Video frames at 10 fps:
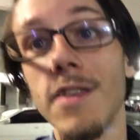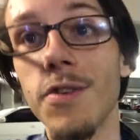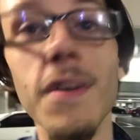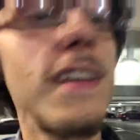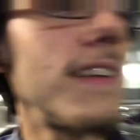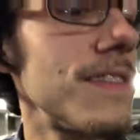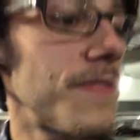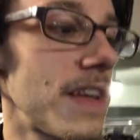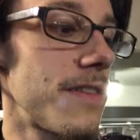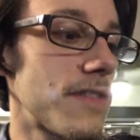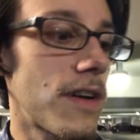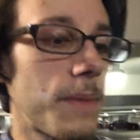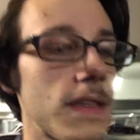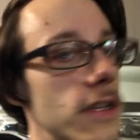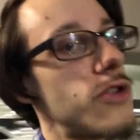enjoyed today's video. Sorry
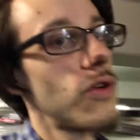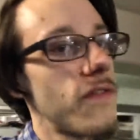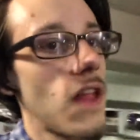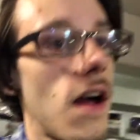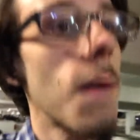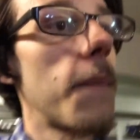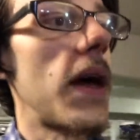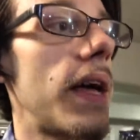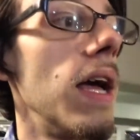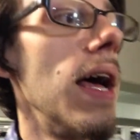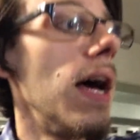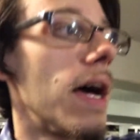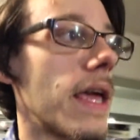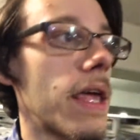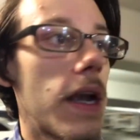about this short vlog, but
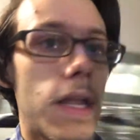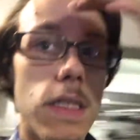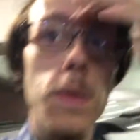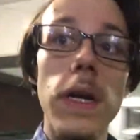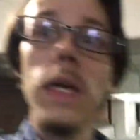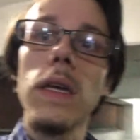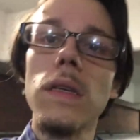again, it is what it is.